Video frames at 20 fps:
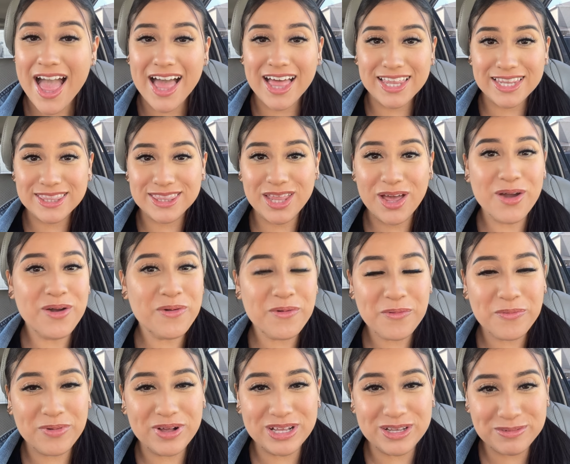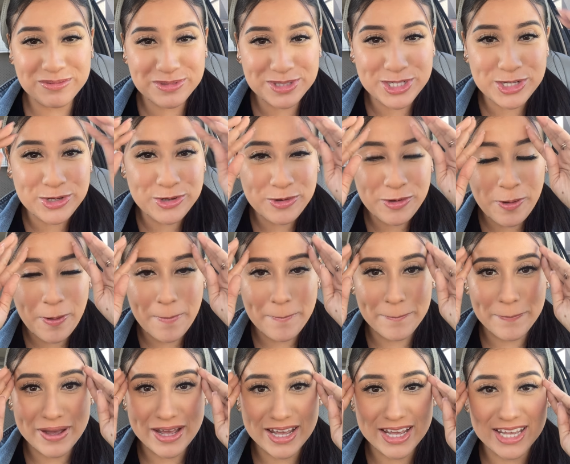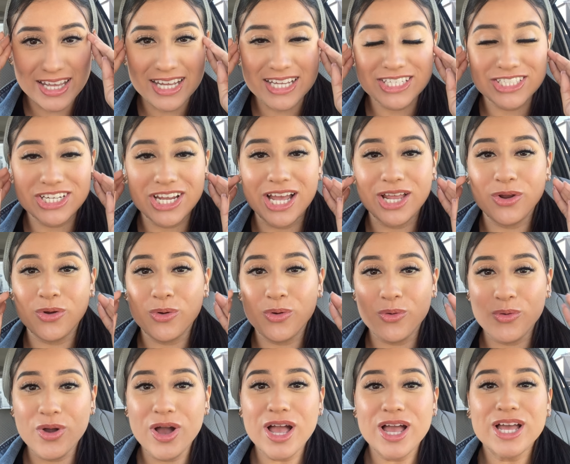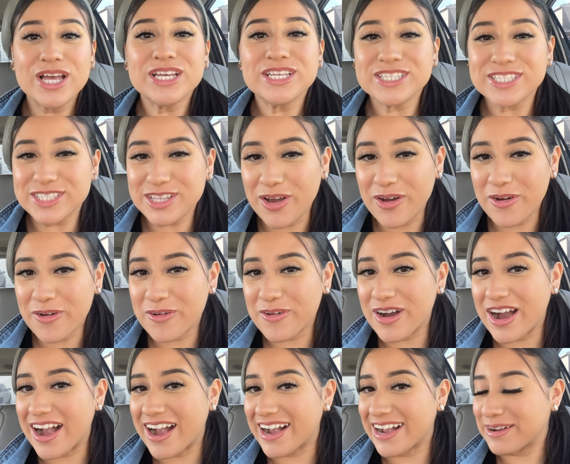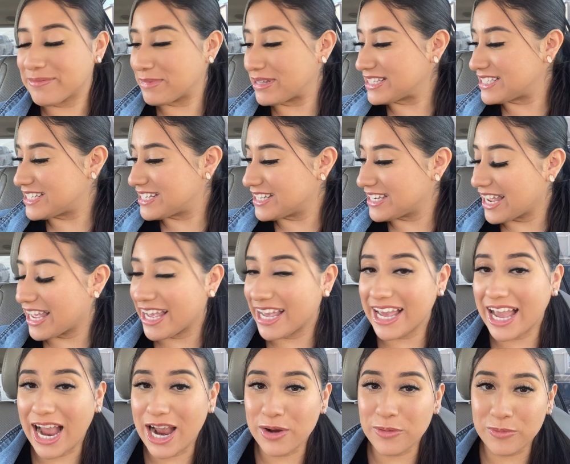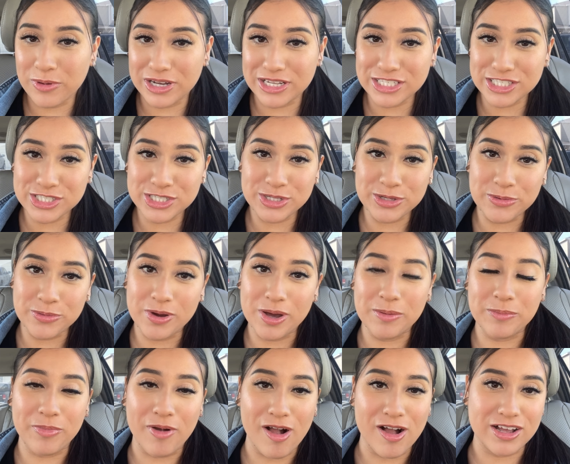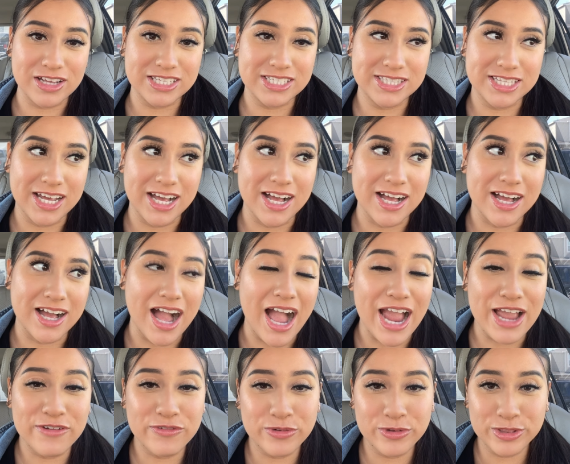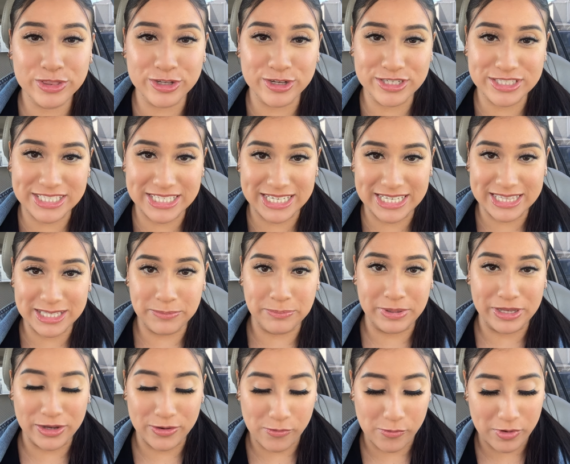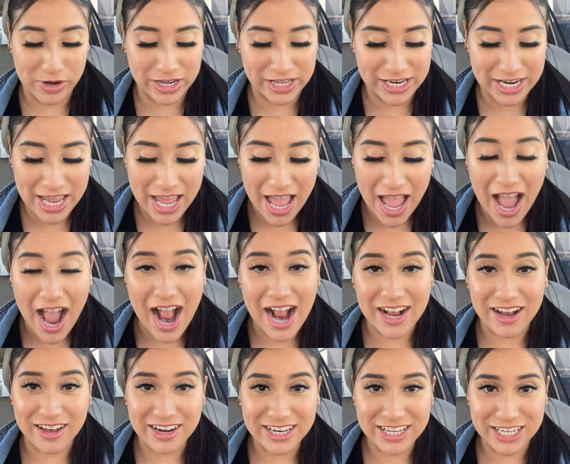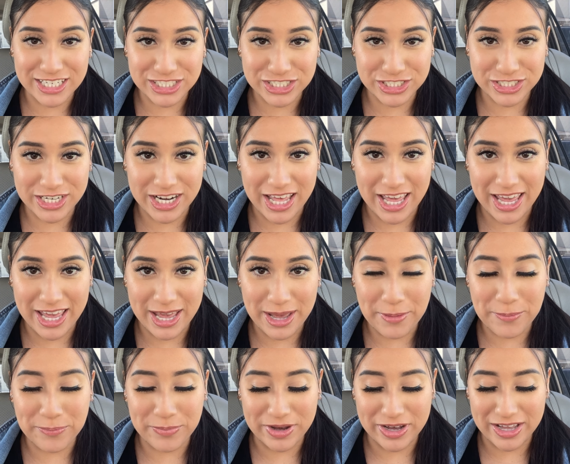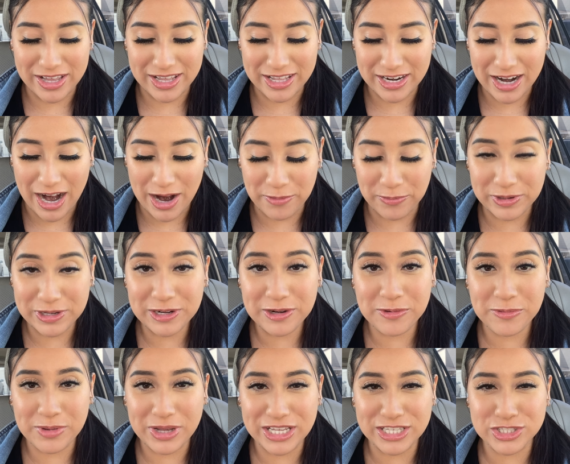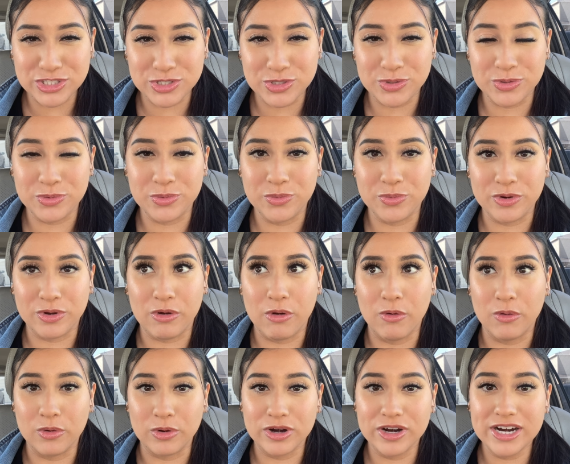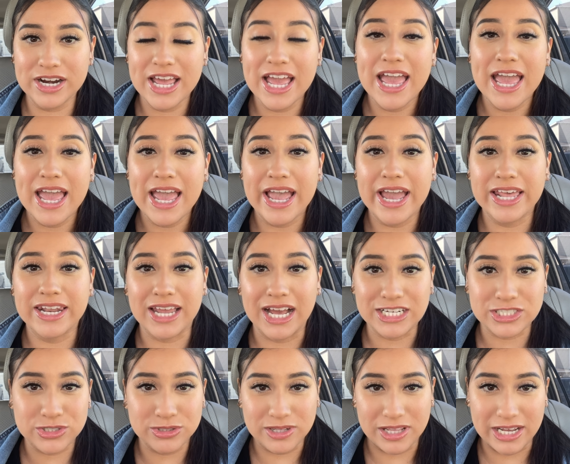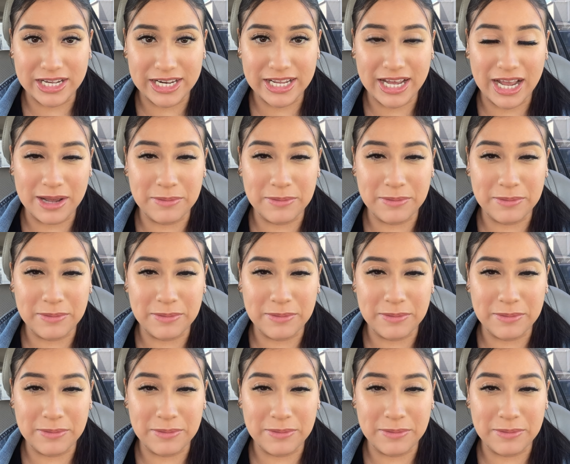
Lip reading: Hello, welcome to my channel. So today I want to unbox the iPhone 13, the pink one. I got it yesterday, but I wanted to wait to record in natural lighting.